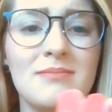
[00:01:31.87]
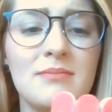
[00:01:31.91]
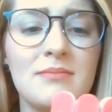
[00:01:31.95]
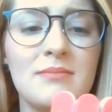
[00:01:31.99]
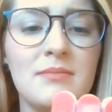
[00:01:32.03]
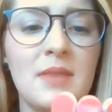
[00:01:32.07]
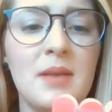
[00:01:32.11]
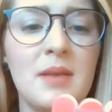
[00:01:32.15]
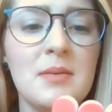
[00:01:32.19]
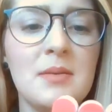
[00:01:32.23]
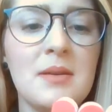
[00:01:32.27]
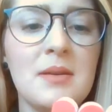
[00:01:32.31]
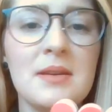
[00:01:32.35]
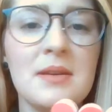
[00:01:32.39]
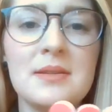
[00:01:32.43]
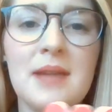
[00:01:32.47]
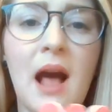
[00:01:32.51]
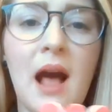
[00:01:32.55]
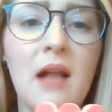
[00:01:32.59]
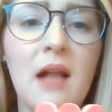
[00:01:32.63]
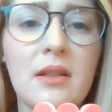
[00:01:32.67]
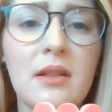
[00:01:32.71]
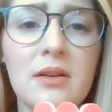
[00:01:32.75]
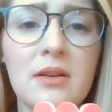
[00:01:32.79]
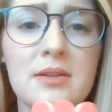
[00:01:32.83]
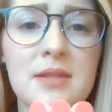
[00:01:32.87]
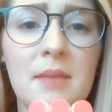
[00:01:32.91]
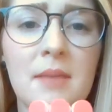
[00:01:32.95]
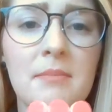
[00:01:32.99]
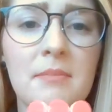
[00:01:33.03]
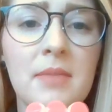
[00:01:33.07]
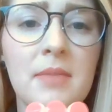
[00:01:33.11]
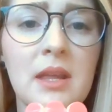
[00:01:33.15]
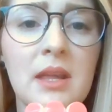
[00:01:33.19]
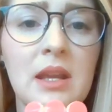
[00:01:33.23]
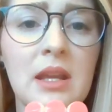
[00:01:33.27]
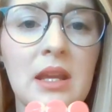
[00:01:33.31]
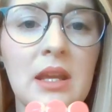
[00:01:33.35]
maybe $1
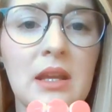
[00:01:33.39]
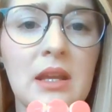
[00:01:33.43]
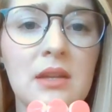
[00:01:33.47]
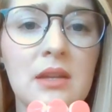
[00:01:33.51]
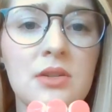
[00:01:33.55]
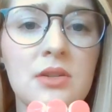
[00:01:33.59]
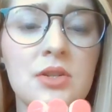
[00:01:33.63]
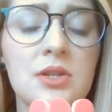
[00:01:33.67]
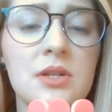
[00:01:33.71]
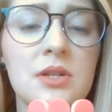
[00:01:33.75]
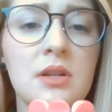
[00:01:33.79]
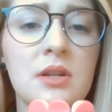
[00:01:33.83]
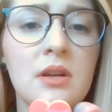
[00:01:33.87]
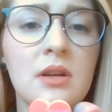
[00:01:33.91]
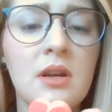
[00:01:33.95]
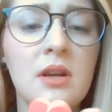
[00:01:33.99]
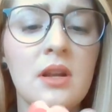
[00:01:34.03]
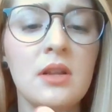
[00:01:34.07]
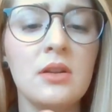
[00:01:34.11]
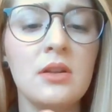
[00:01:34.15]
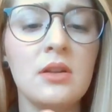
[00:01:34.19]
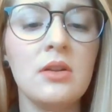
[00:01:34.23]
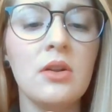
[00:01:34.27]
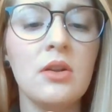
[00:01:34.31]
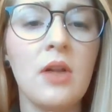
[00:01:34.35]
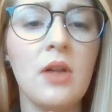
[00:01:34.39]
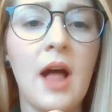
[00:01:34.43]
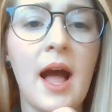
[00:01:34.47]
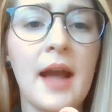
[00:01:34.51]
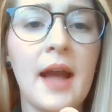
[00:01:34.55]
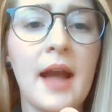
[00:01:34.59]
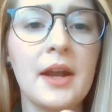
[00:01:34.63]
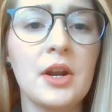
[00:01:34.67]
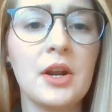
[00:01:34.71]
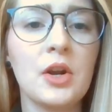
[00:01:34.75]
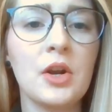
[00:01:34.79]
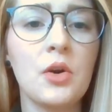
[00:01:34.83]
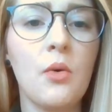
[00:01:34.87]
something each, a little
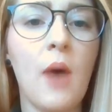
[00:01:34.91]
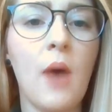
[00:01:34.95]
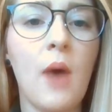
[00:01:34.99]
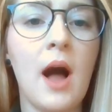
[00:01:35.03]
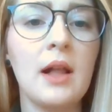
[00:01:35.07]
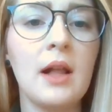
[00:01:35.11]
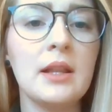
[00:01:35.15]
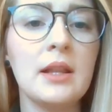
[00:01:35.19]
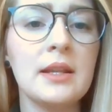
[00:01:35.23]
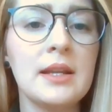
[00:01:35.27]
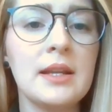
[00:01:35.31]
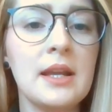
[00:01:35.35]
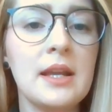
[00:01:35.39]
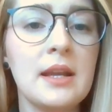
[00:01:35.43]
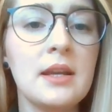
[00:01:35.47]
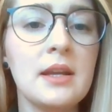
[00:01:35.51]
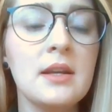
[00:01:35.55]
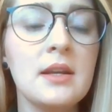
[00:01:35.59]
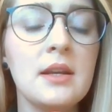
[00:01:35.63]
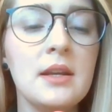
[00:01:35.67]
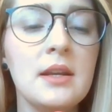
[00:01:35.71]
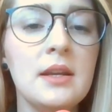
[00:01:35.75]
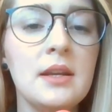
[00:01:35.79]
higher quality,